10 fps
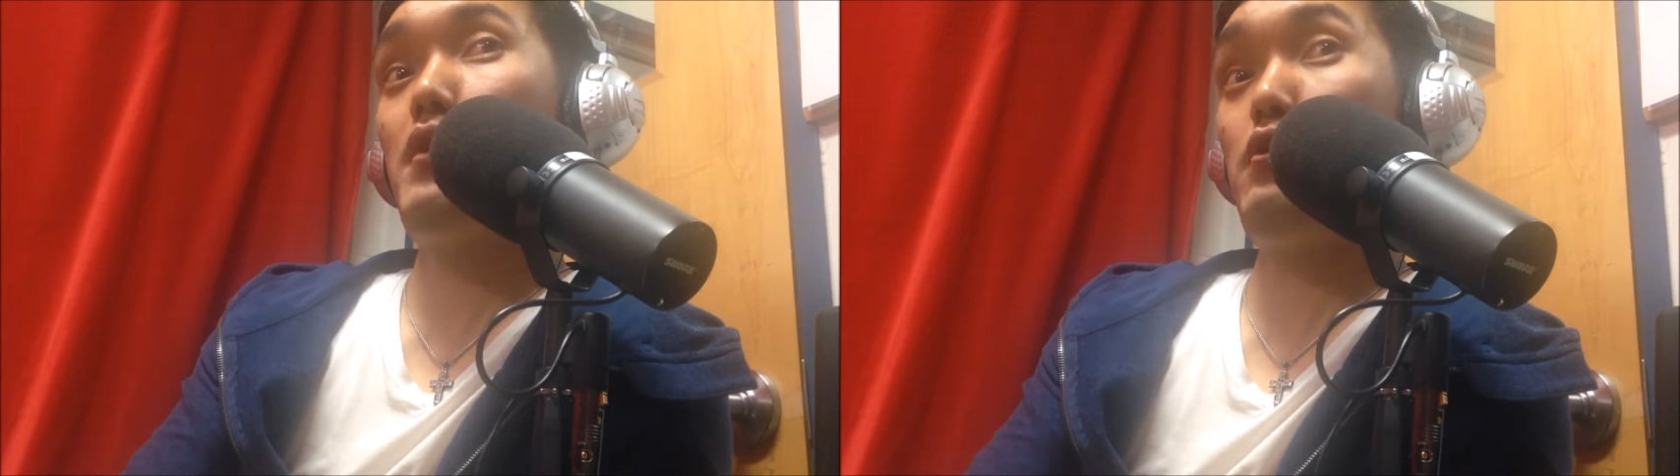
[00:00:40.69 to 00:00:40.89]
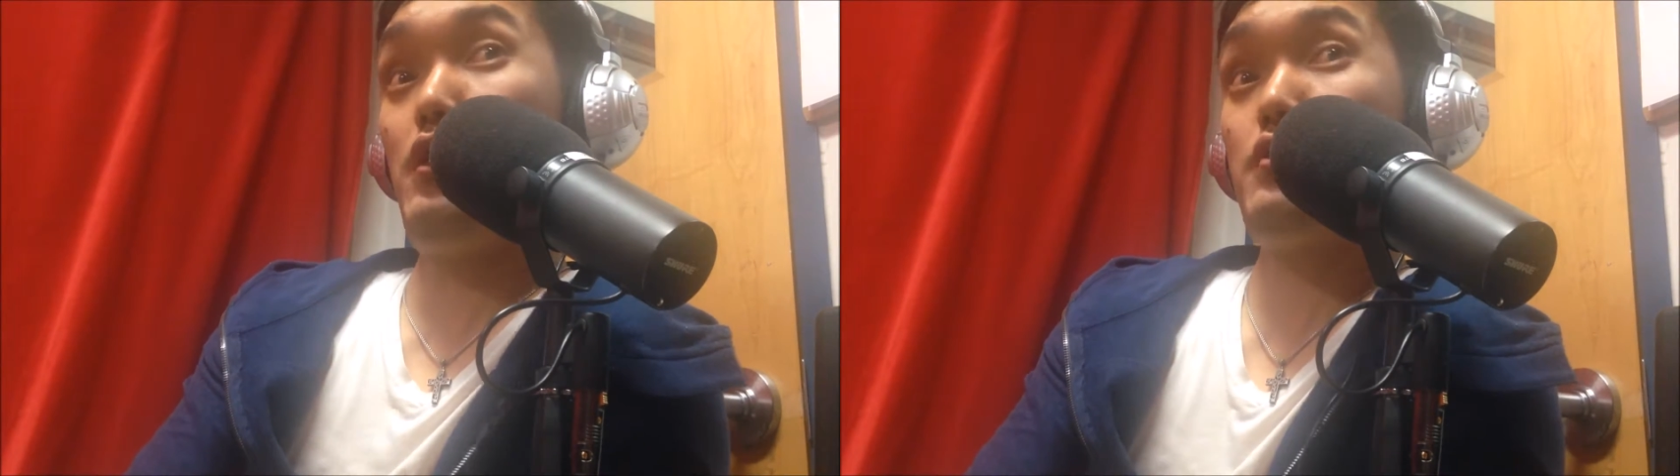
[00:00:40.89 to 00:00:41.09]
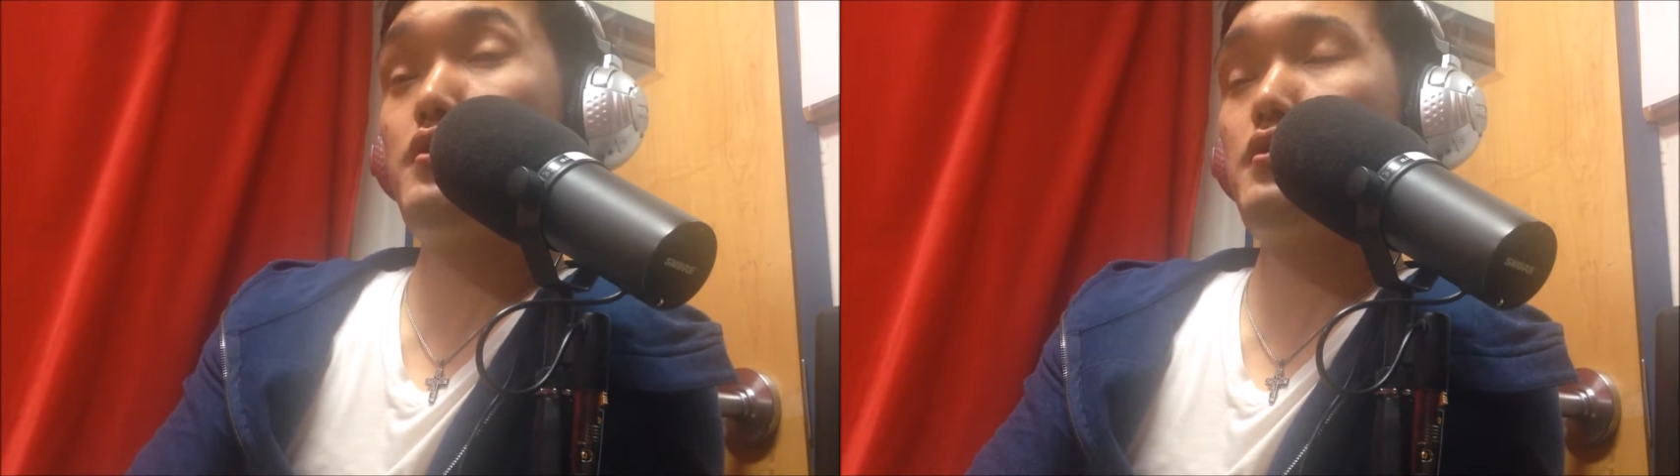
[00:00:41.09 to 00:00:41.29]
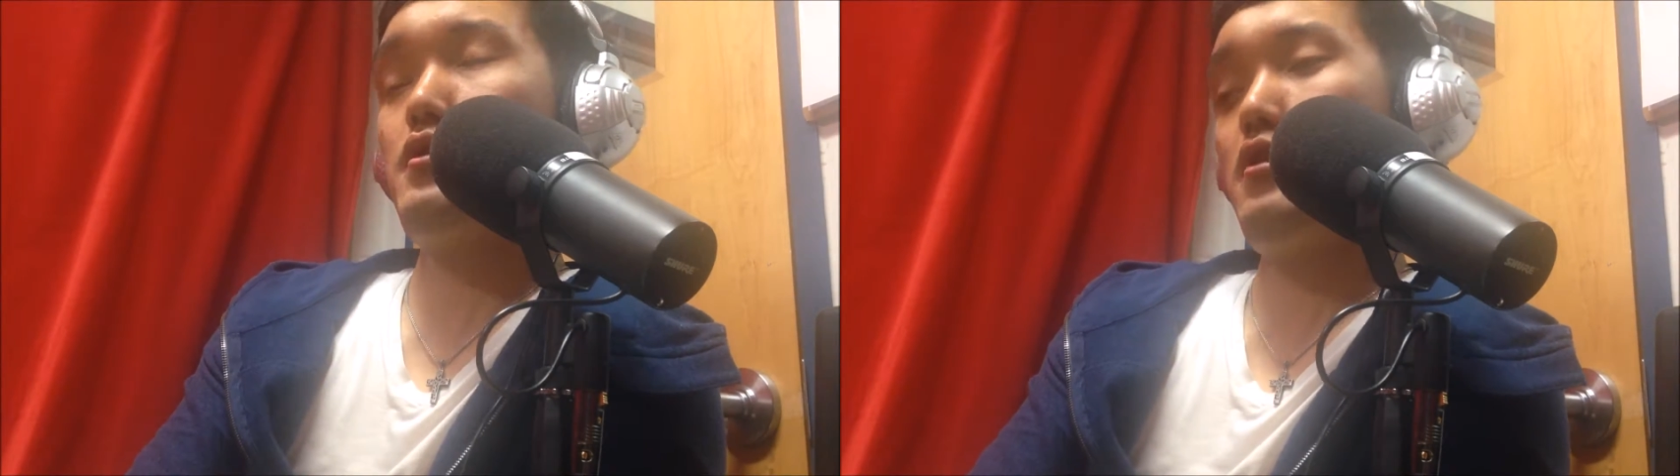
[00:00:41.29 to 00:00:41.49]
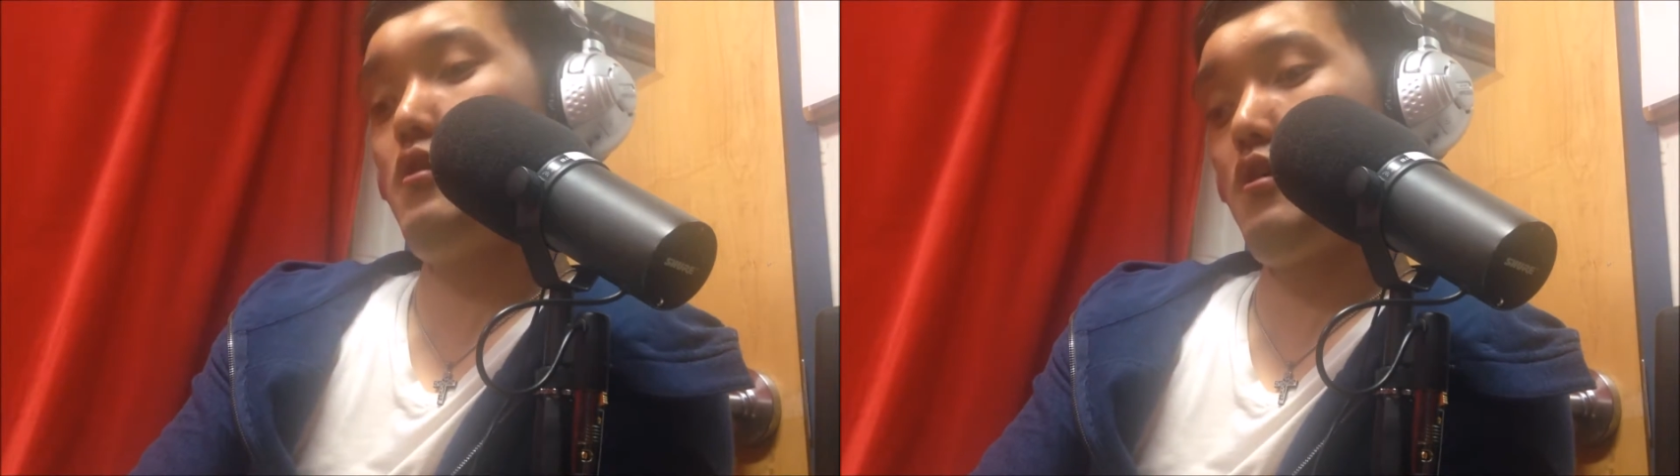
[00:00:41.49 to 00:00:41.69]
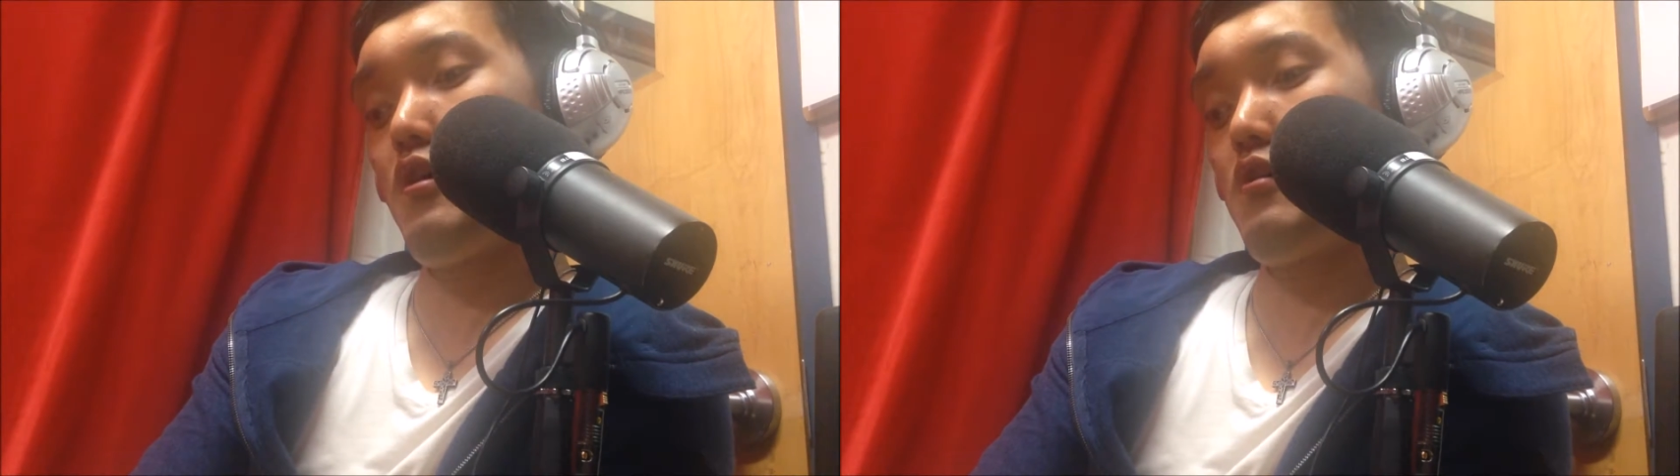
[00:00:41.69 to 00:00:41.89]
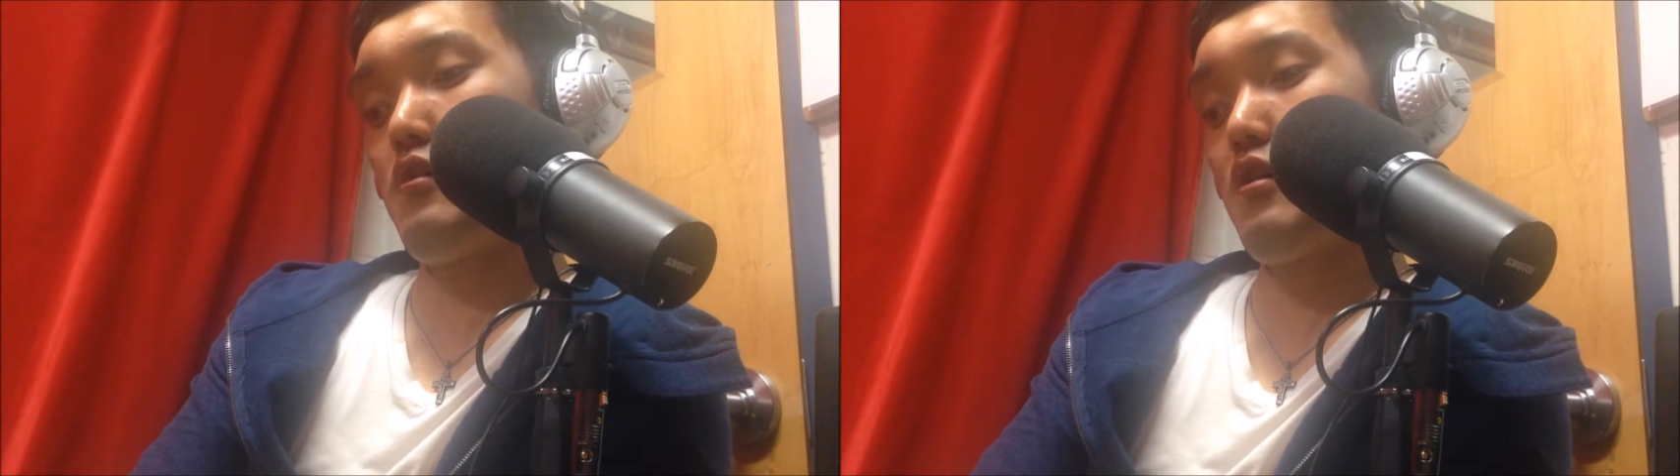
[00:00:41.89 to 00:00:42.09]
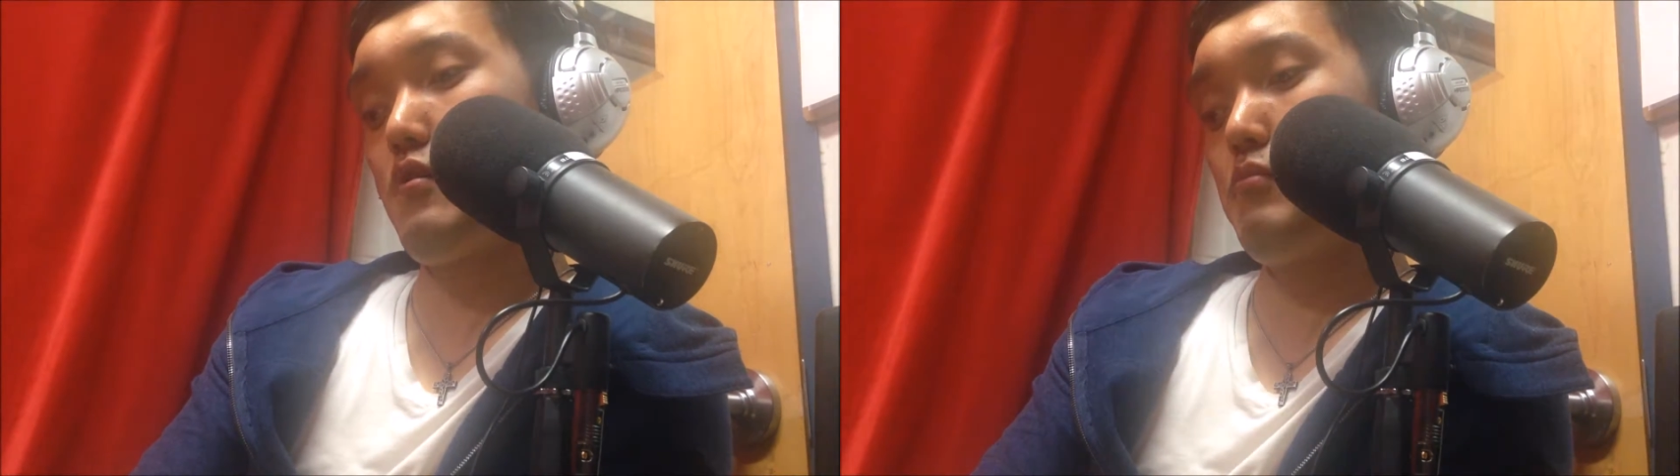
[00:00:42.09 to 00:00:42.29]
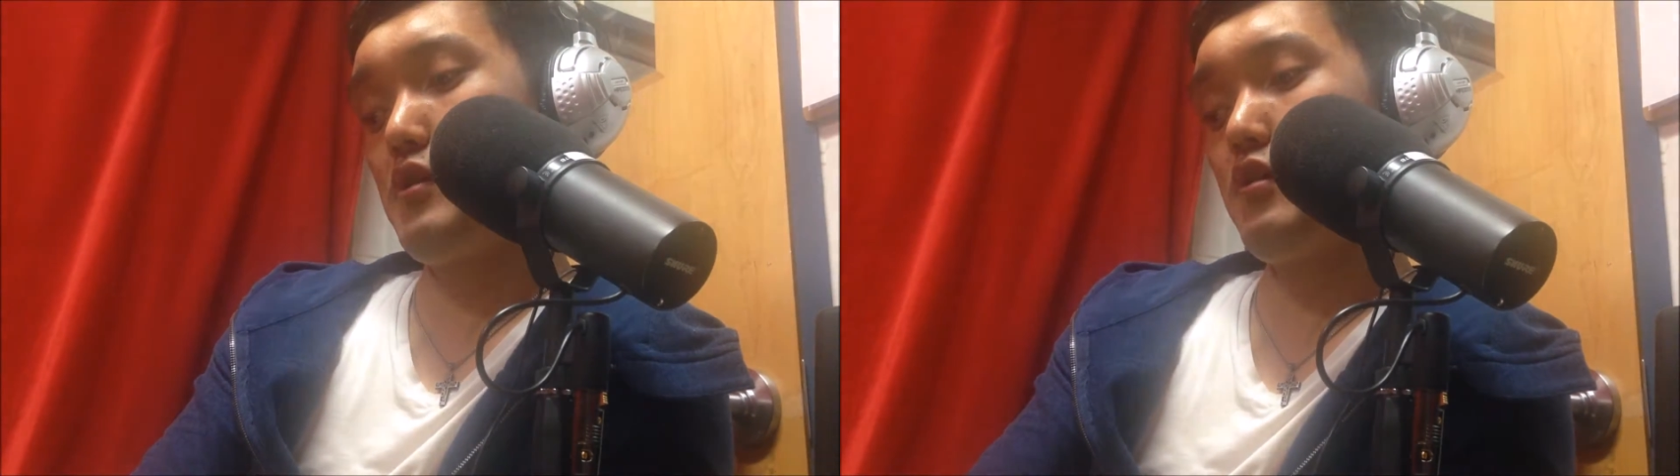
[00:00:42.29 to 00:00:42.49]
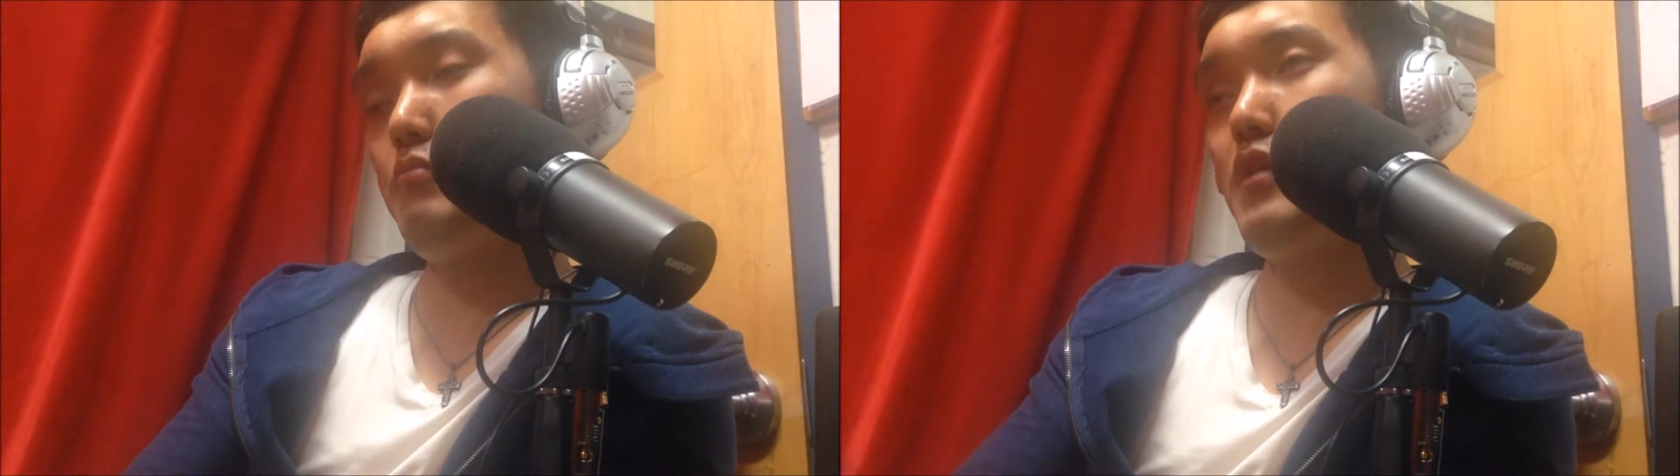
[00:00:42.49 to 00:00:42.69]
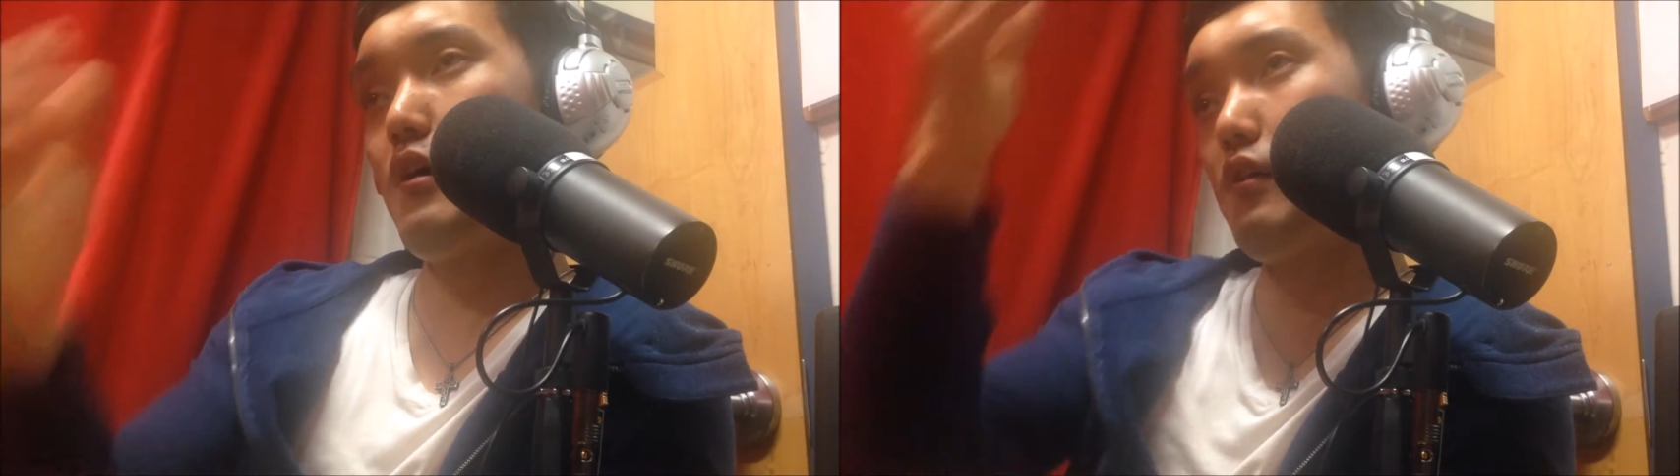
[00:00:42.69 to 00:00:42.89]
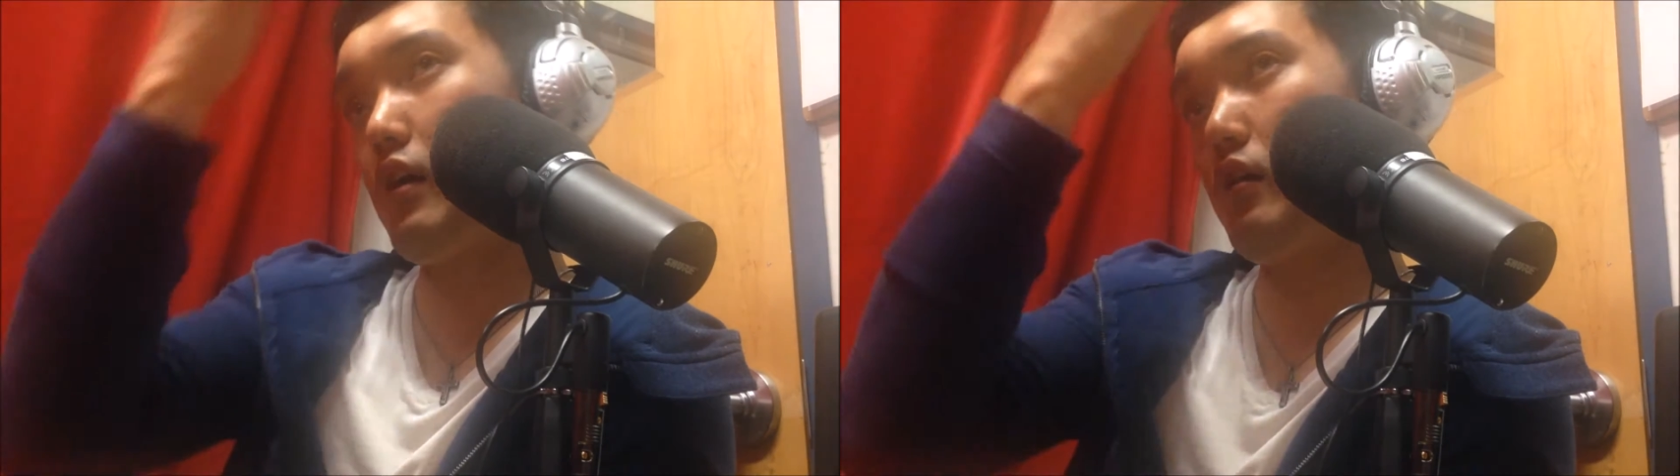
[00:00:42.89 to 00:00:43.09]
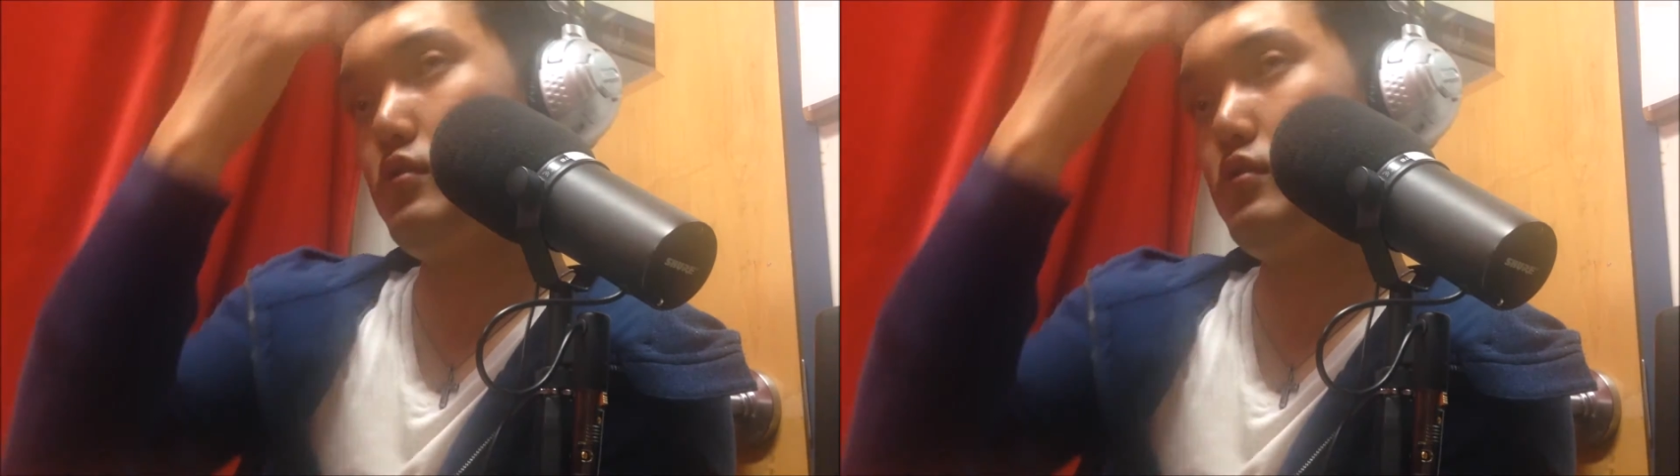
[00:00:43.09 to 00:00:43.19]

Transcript: looks, and because of that,